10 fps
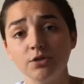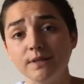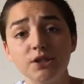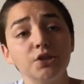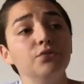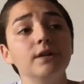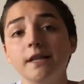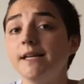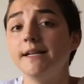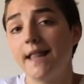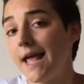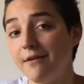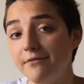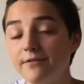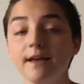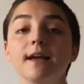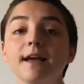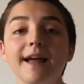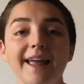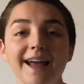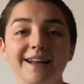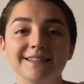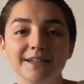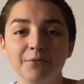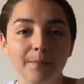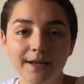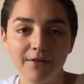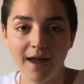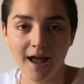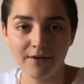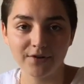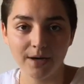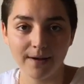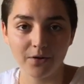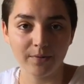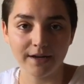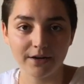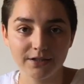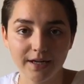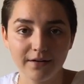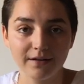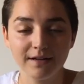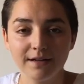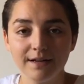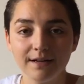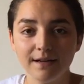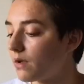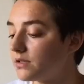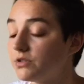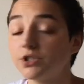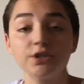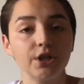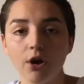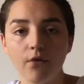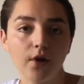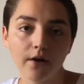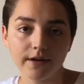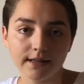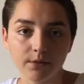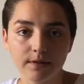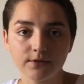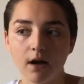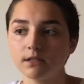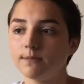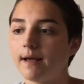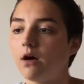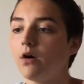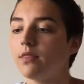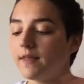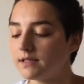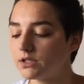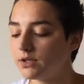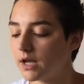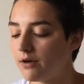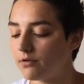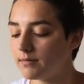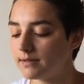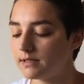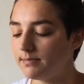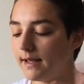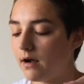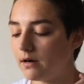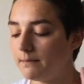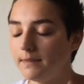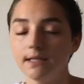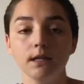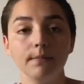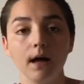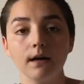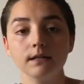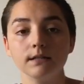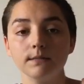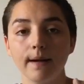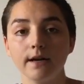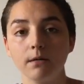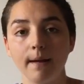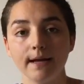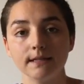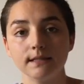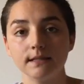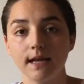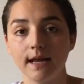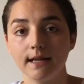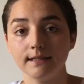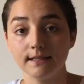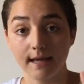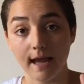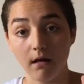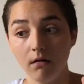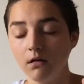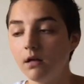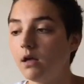to its new clean life, and it will be okay after about a week or two. So just to go over everything that we've talked about, things to look out for with this plant are mealybugs, spider mites, and scale.